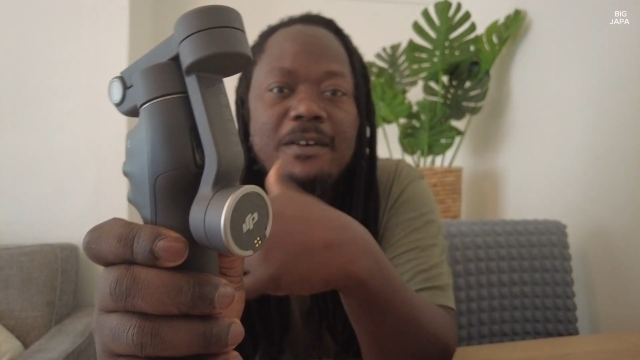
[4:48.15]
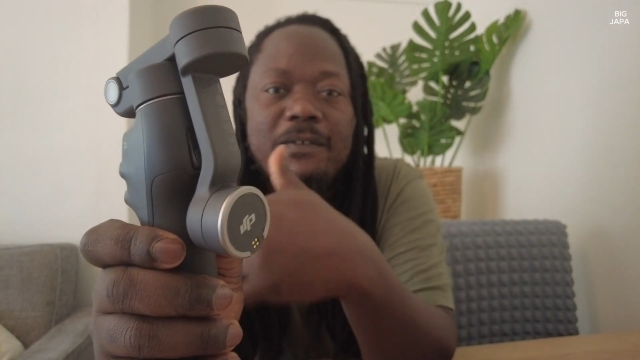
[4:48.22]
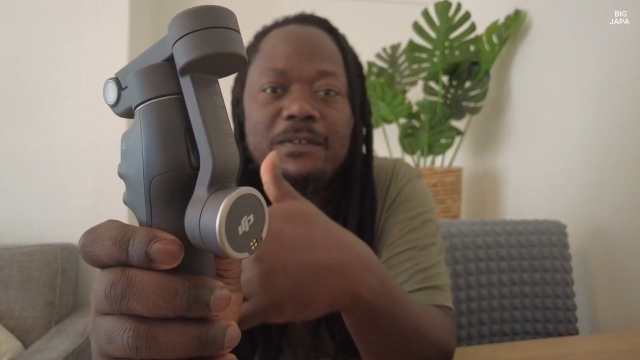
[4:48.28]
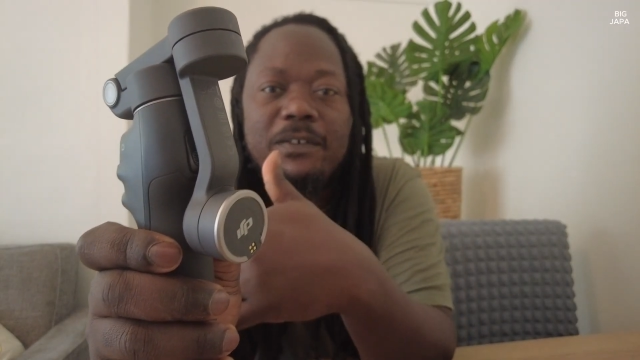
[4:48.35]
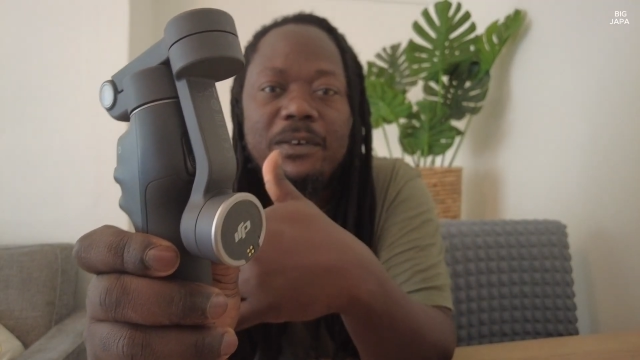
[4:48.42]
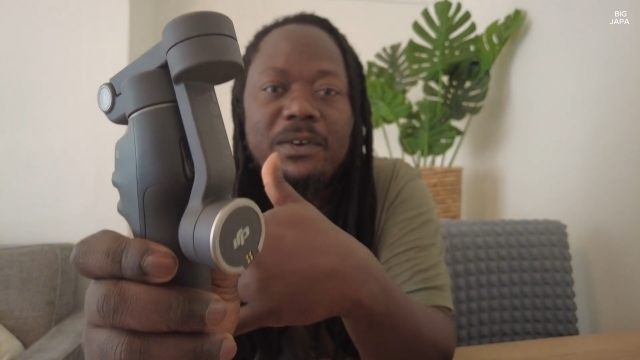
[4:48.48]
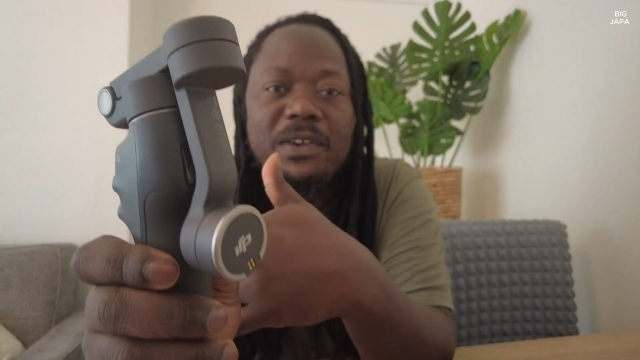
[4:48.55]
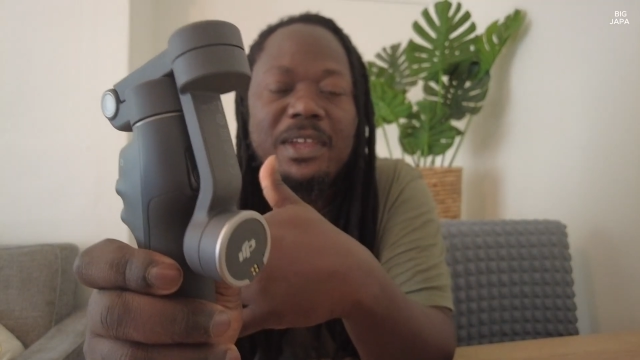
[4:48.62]

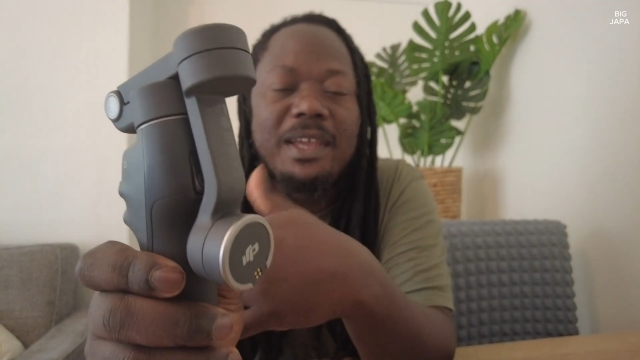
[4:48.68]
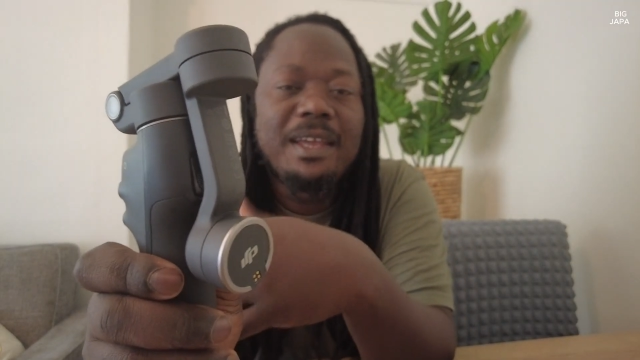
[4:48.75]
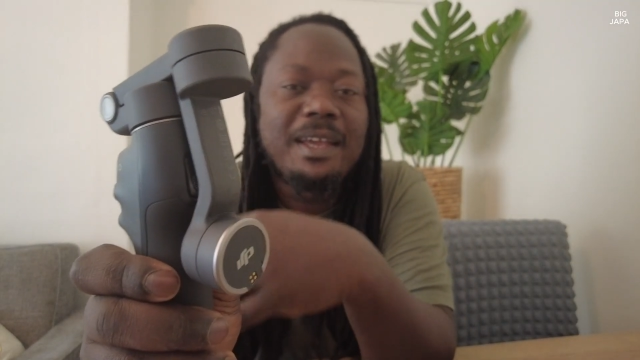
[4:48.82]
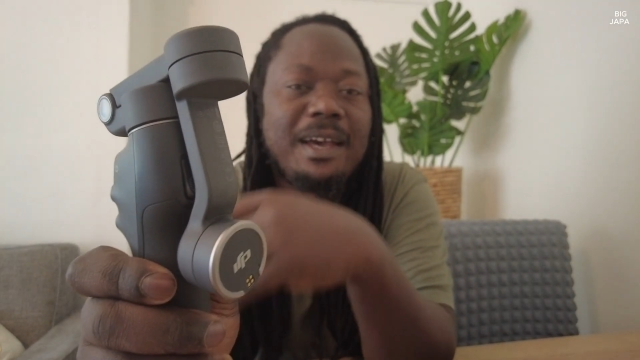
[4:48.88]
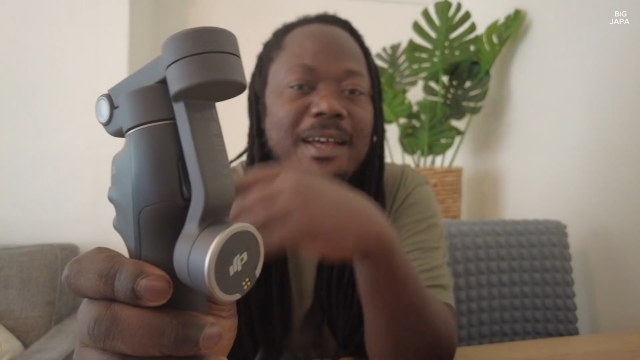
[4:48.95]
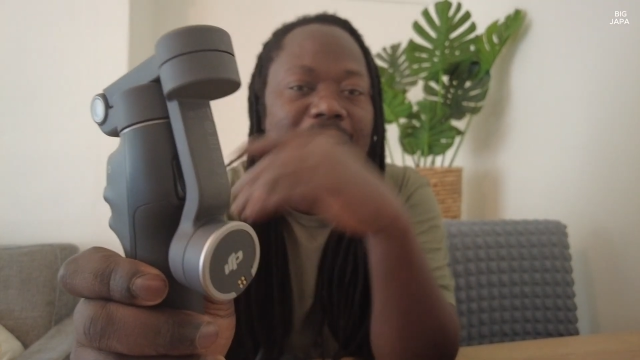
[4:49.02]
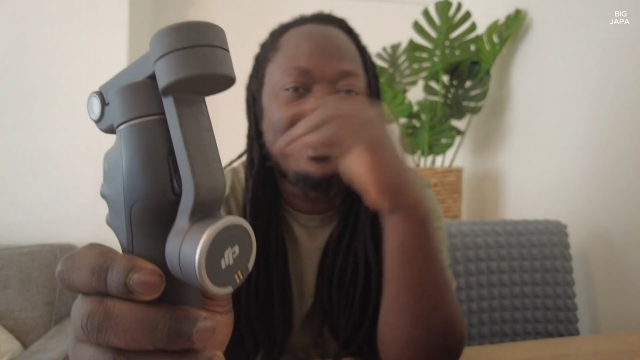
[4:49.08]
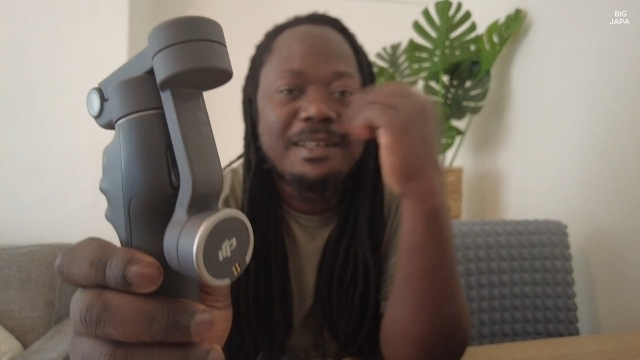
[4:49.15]
vlogging
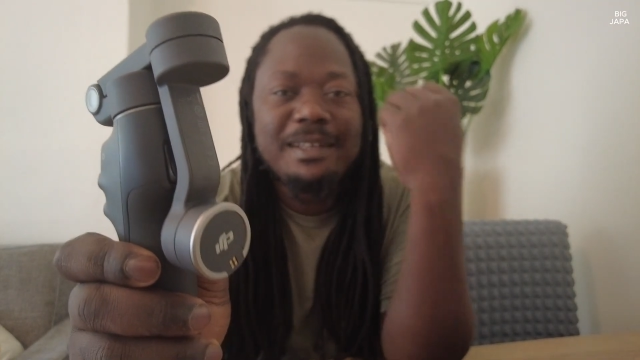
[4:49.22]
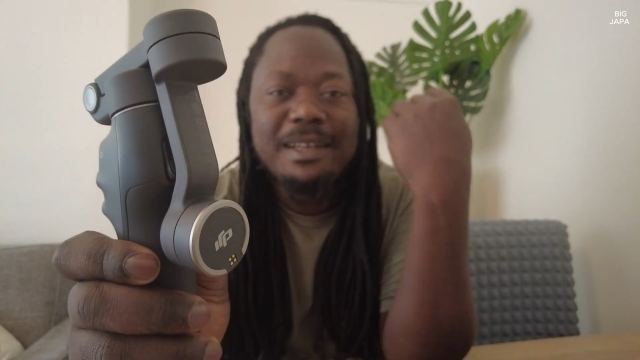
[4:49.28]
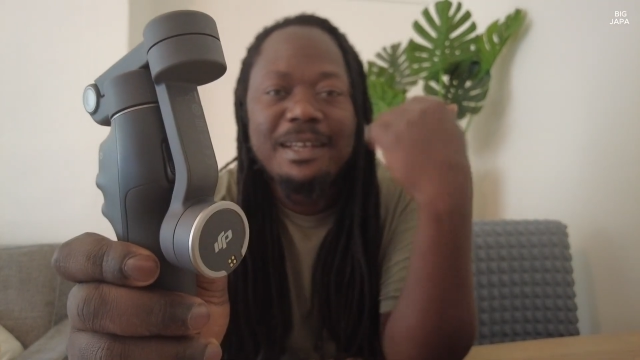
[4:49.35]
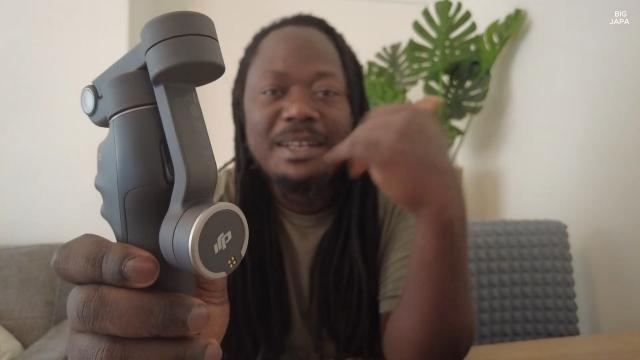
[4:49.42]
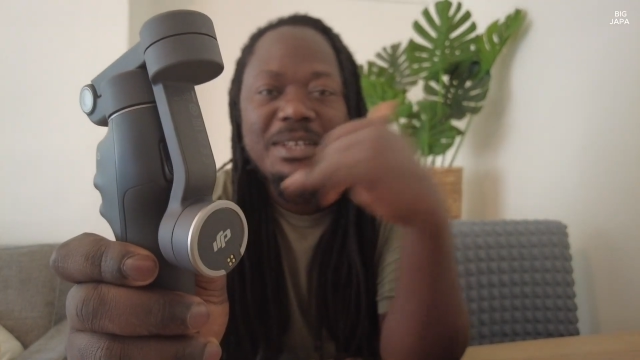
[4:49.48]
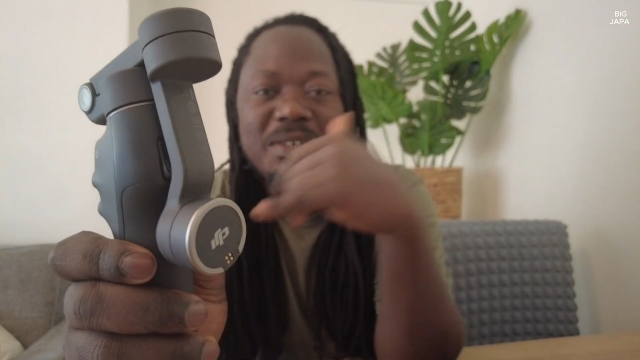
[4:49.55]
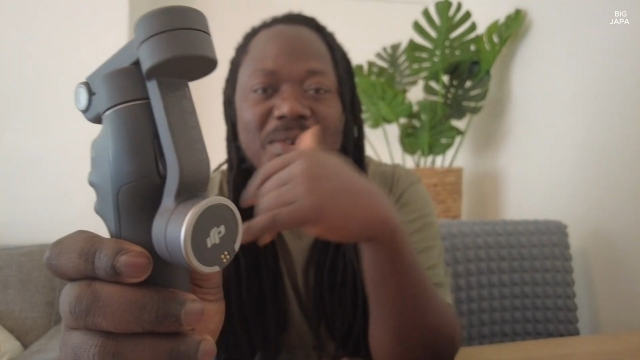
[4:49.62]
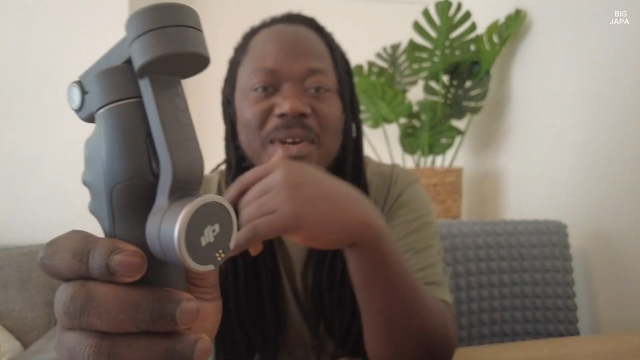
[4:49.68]
and
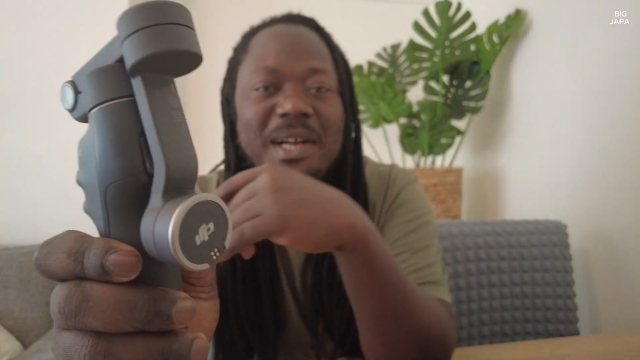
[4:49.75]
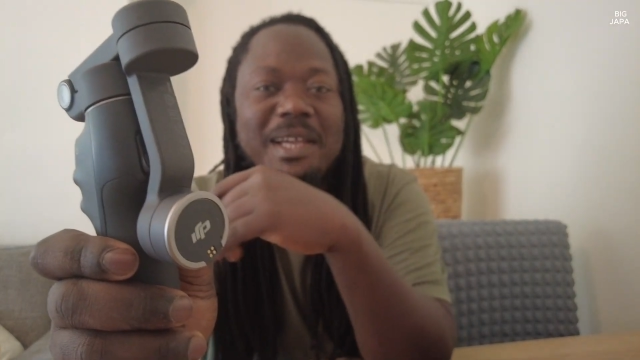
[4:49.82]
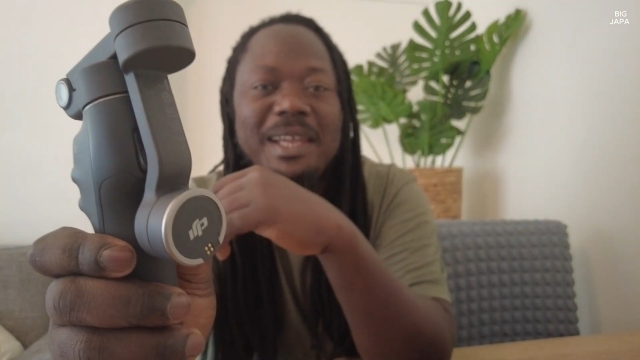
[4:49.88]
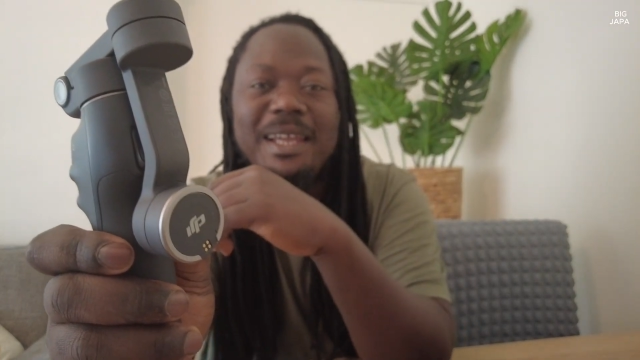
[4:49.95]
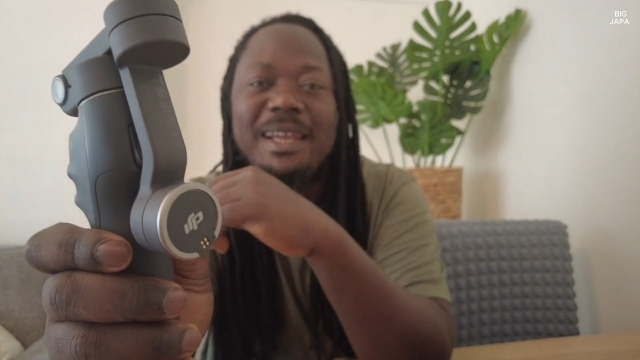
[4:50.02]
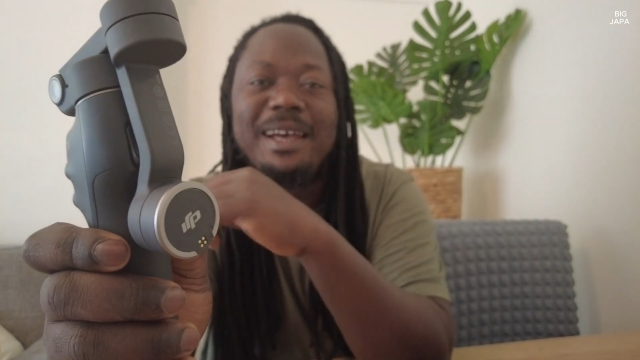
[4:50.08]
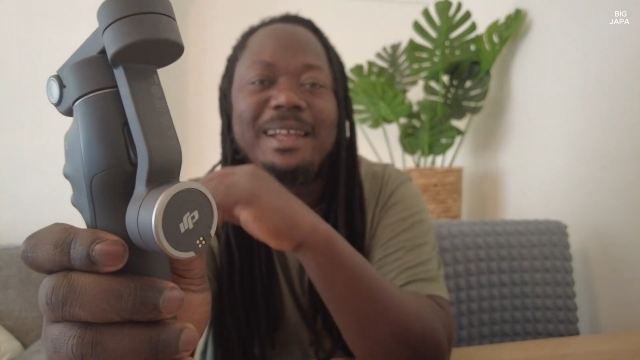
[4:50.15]
tracking,